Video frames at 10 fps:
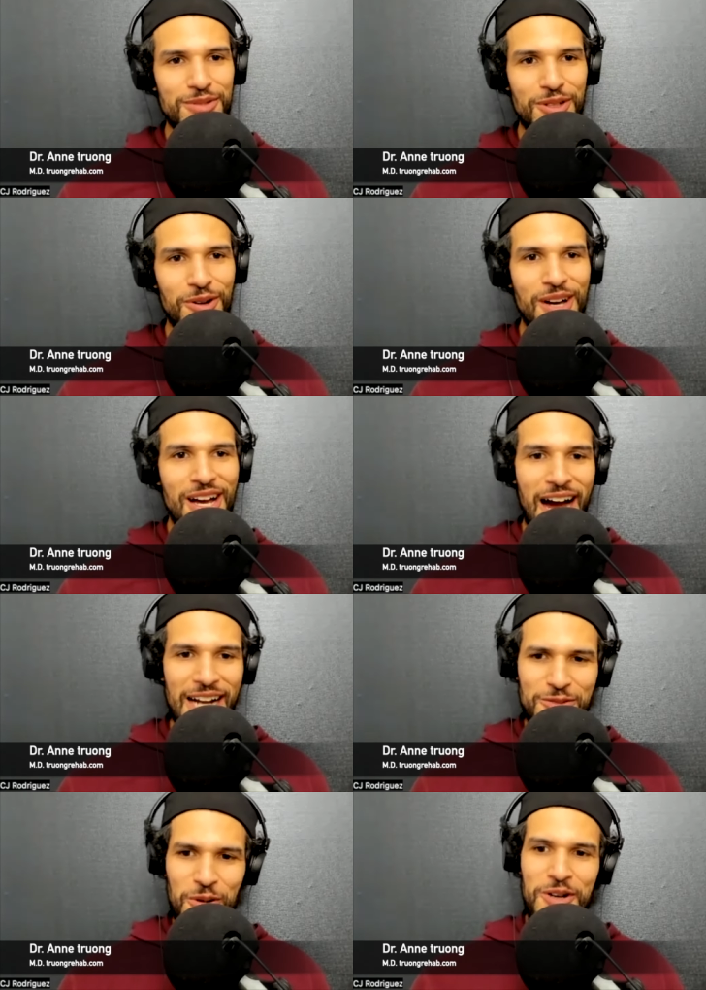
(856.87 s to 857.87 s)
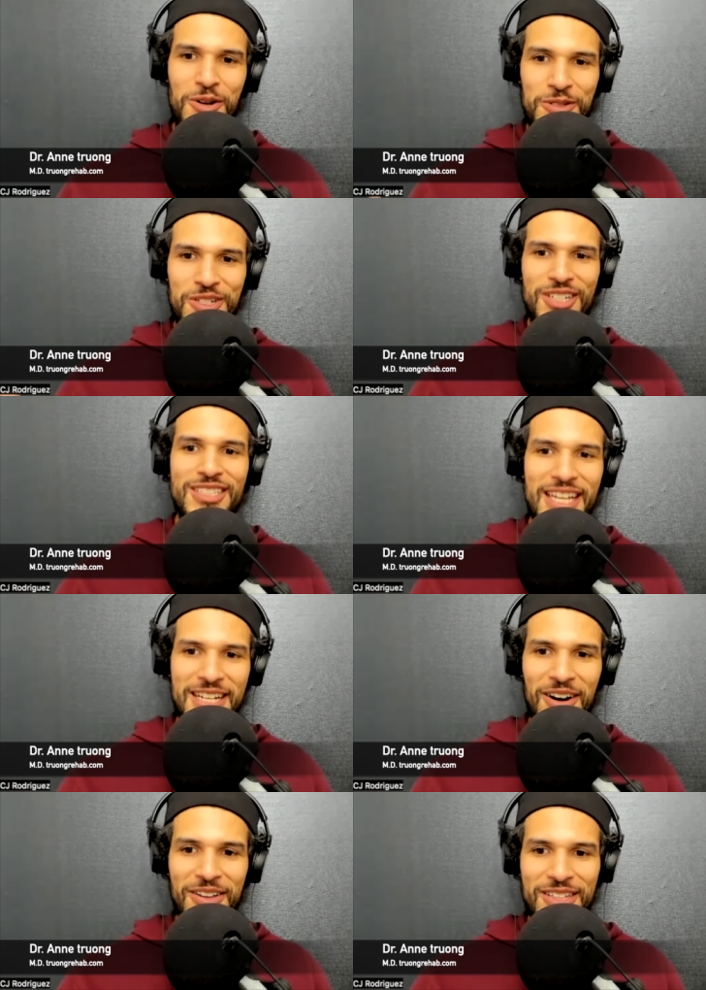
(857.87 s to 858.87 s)
So I just want to know your
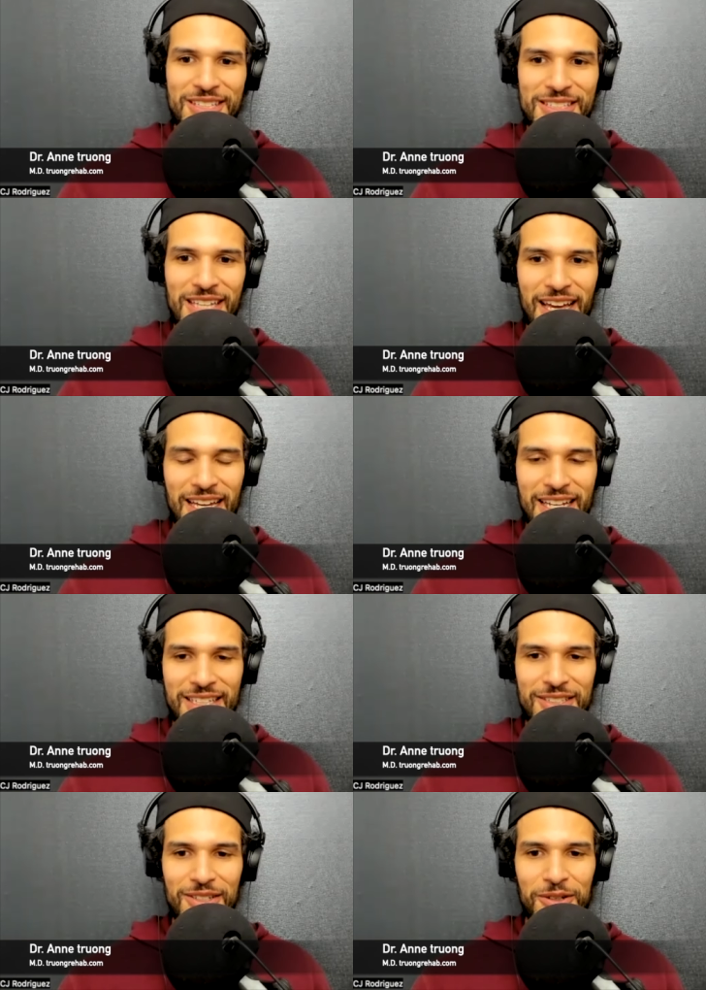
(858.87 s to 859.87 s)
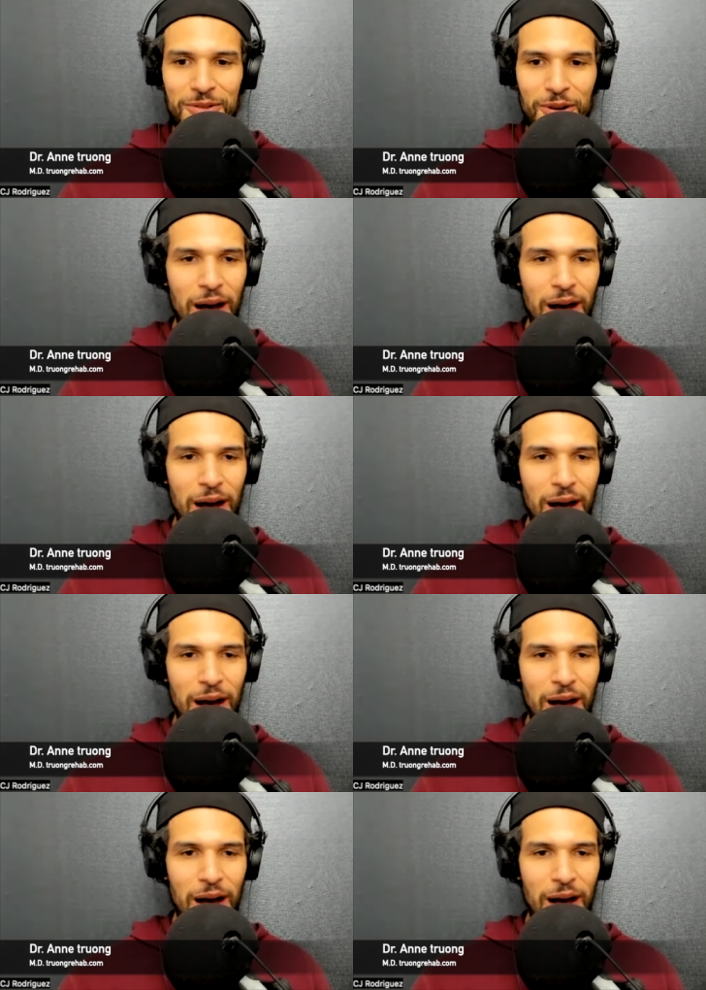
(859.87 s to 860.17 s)
take on this and, you know,